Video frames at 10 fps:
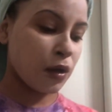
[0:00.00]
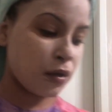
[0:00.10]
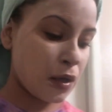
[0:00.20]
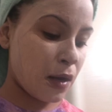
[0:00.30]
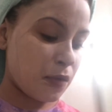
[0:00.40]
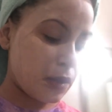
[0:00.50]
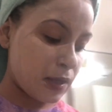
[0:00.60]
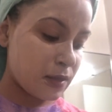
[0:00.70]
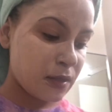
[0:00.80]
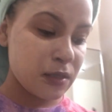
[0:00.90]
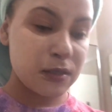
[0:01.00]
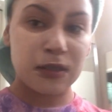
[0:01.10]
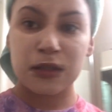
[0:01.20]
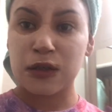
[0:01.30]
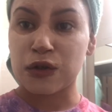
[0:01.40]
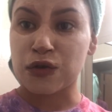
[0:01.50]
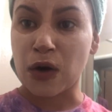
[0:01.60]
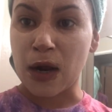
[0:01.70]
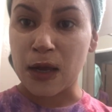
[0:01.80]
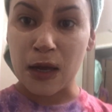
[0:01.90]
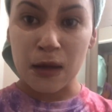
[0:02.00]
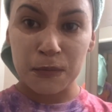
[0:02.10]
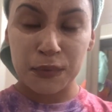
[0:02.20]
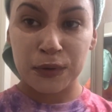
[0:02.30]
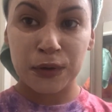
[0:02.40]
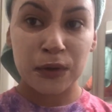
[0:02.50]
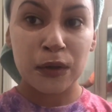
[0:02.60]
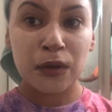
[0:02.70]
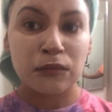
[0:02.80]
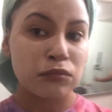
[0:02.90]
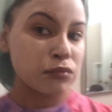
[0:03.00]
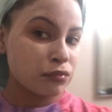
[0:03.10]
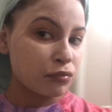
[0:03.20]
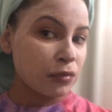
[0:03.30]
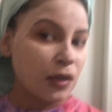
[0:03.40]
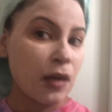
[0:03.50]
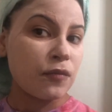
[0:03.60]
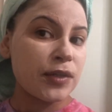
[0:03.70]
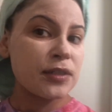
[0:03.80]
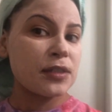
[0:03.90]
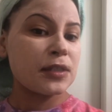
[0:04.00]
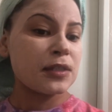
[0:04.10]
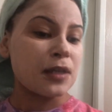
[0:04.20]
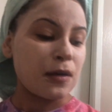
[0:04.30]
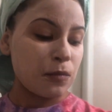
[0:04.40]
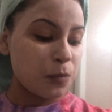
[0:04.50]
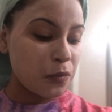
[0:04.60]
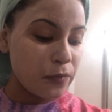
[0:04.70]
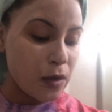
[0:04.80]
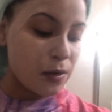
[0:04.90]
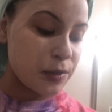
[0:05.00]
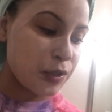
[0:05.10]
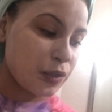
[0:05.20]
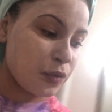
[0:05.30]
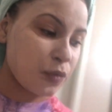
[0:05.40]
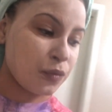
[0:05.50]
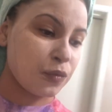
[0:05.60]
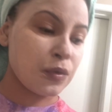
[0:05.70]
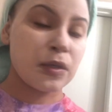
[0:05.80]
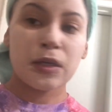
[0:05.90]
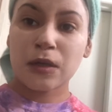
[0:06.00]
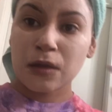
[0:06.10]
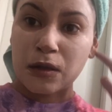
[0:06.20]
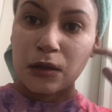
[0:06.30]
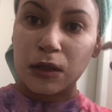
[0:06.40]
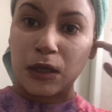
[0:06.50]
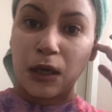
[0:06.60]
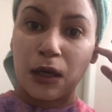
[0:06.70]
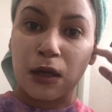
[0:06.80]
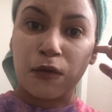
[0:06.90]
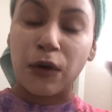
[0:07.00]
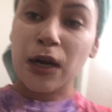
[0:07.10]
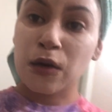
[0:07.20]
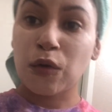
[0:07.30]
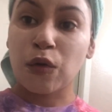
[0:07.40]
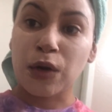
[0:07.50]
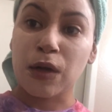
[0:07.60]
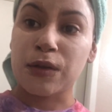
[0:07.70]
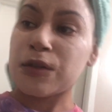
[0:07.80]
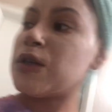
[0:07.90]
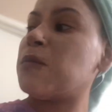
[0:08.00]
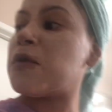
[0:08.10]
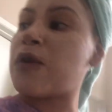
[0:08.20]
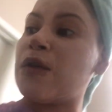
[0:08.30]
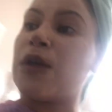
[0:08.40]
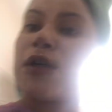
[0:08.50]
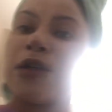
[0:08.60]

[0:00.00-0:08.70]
Now I let this dry up, then I'll rinse it and move on to the retinol oil and the derma roller.